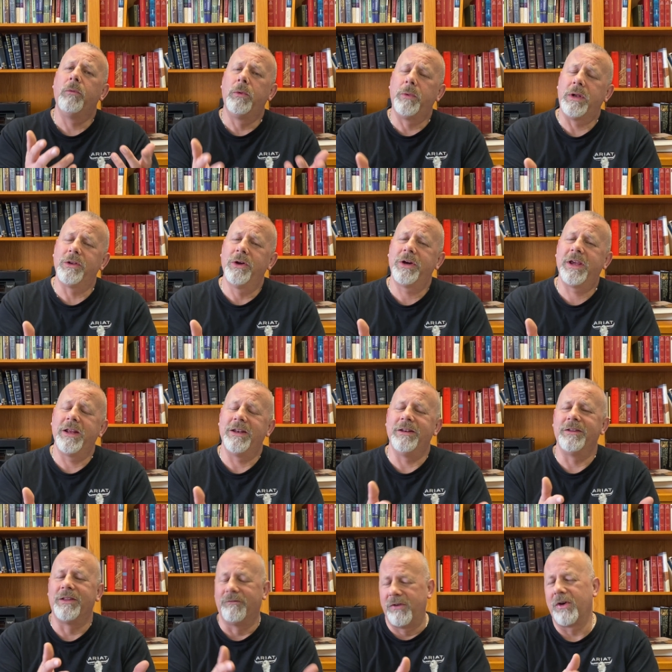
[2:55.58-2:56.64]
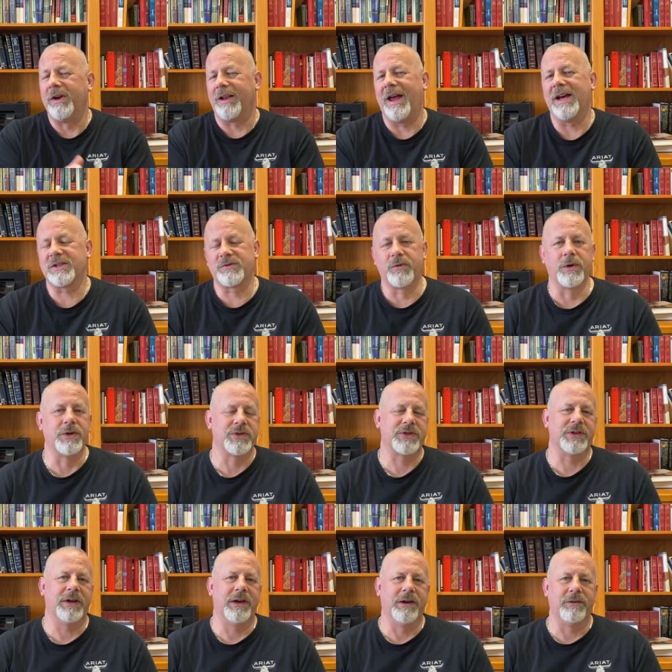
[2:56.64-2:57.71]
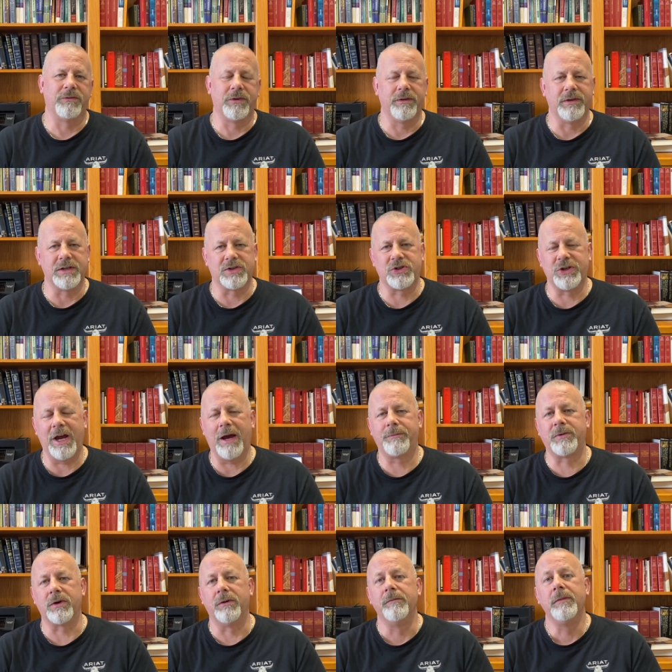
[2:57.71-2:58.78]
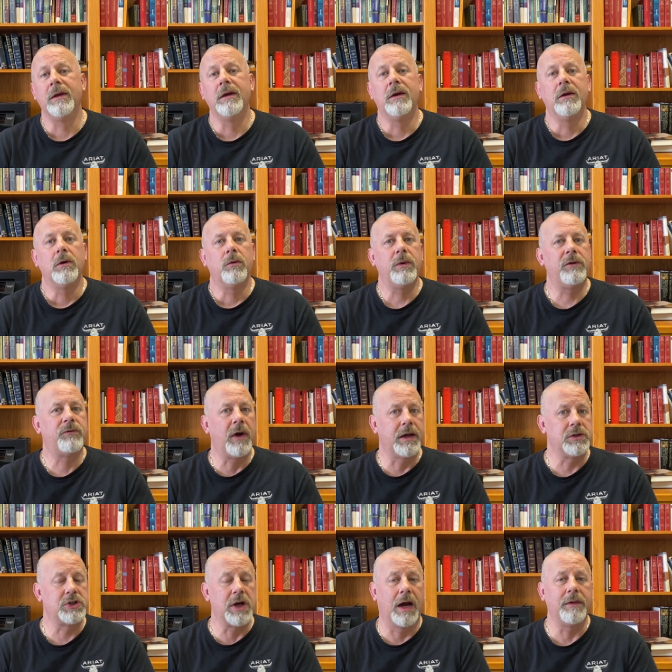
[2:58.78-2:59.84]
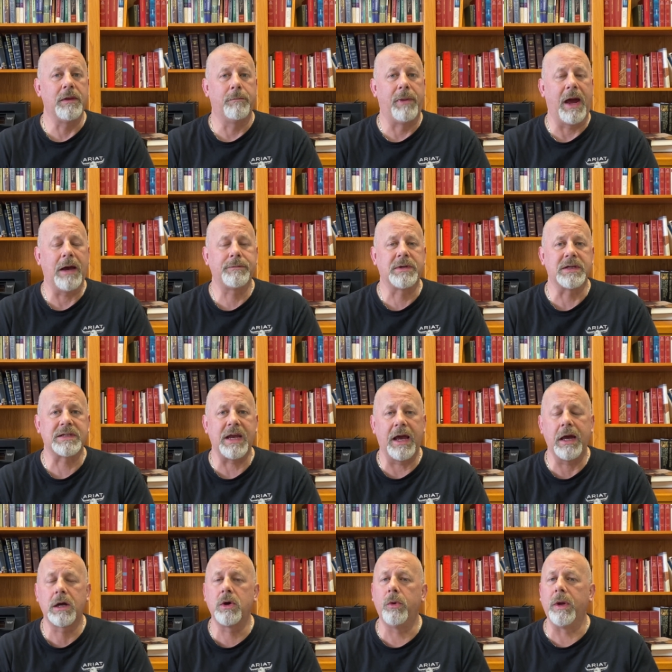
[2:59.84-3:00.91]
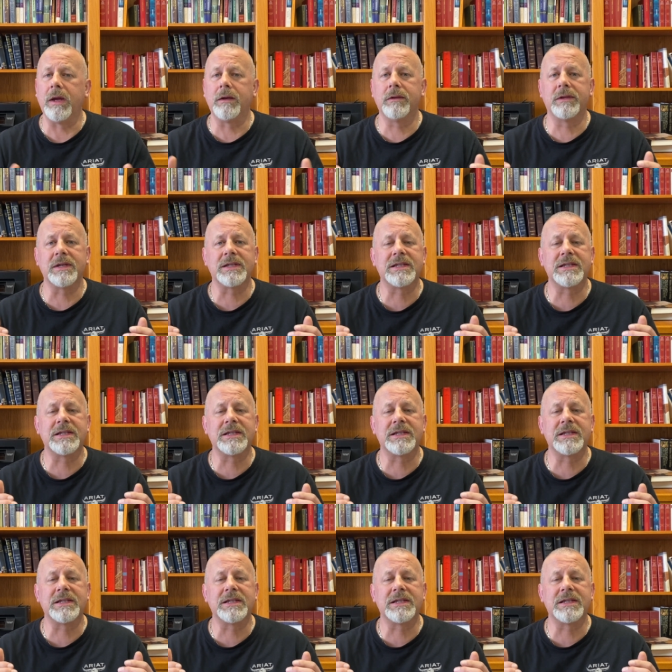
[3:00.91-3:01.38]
When we look at the very last verse of this chapter, we find John the Baptist echoing